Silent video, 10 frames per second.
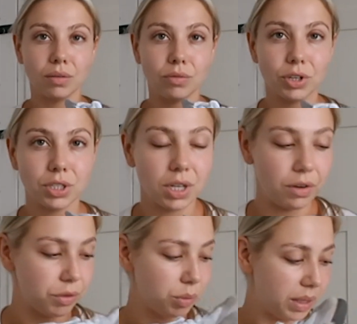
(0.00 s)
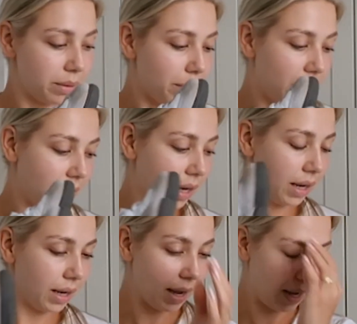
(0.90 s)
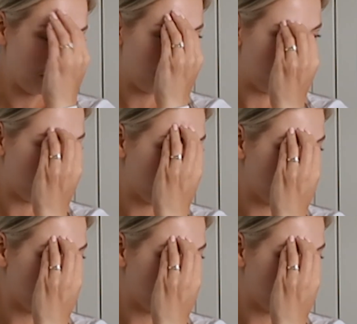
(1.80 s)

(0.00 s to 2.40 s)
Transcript: runners over with my, um,